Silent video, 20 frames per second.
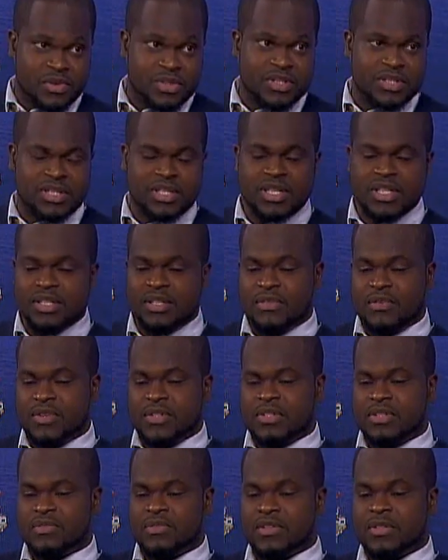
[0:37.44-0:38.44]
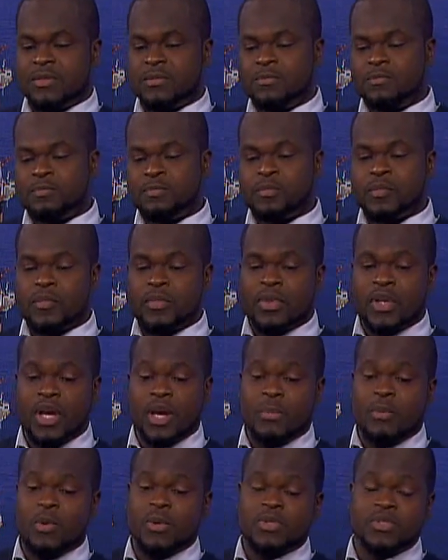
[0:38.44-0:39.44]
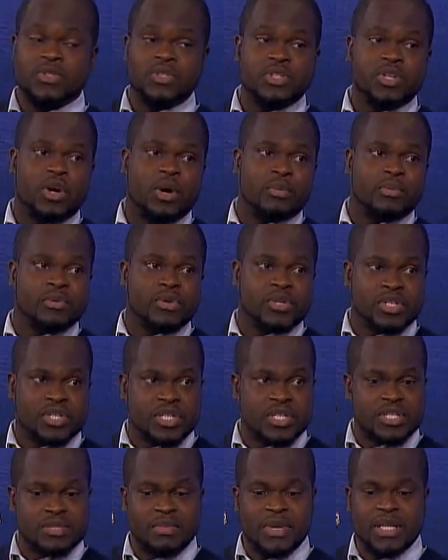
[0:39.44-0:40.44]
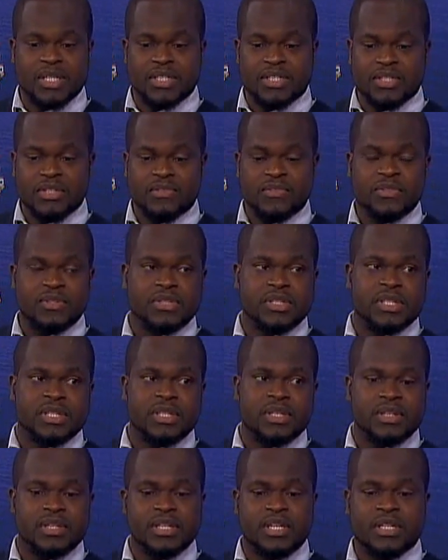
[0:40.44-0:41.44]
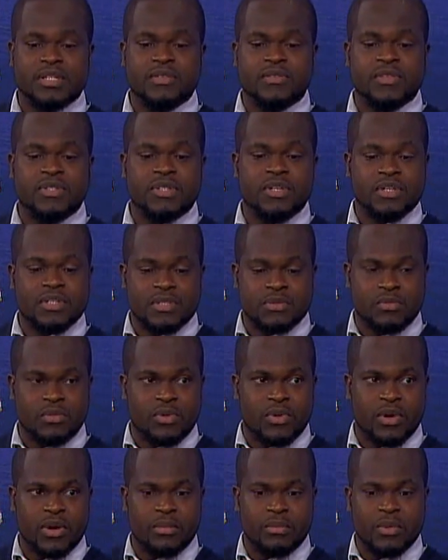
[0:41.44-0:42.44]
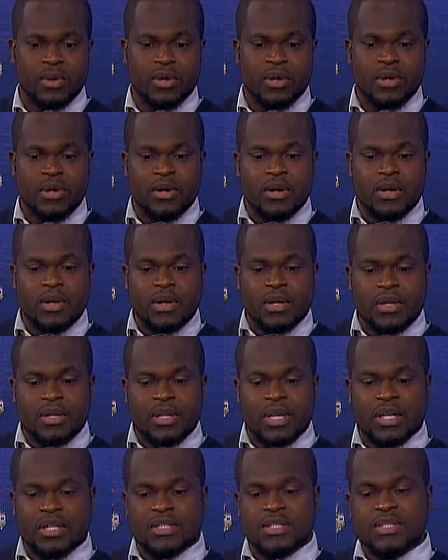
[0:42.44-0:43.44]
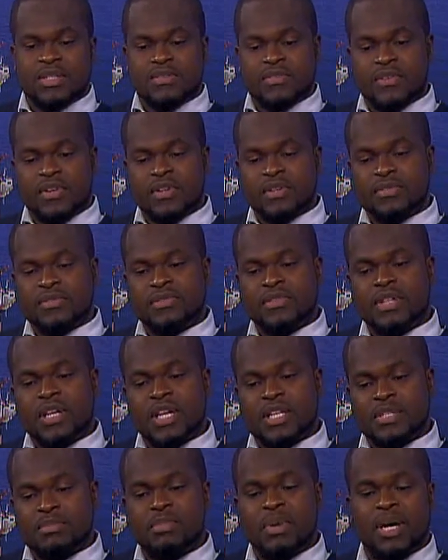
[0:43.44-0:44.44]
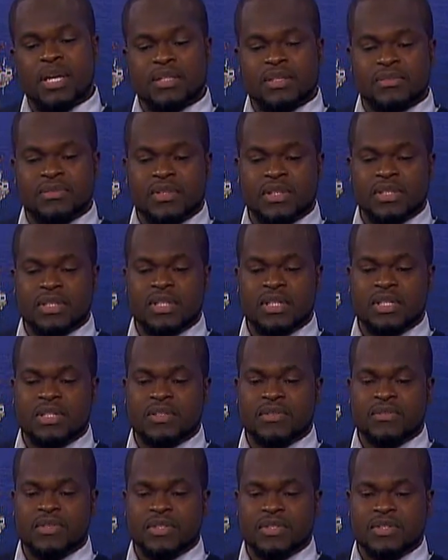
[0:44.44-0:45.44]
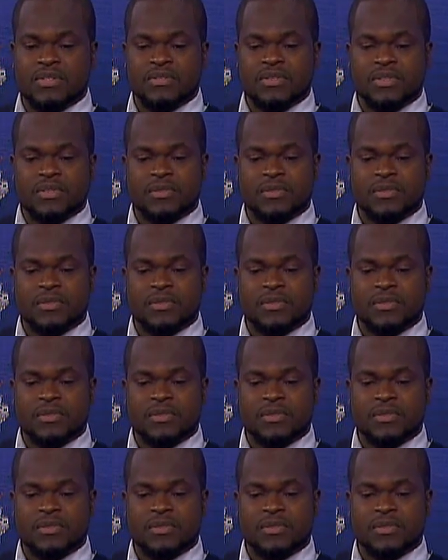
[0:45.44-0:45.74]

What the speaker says: Theatre Festival. I'm also the Operations Manager for the Theatre for Tots program that is involved as part of the Theatre Festival.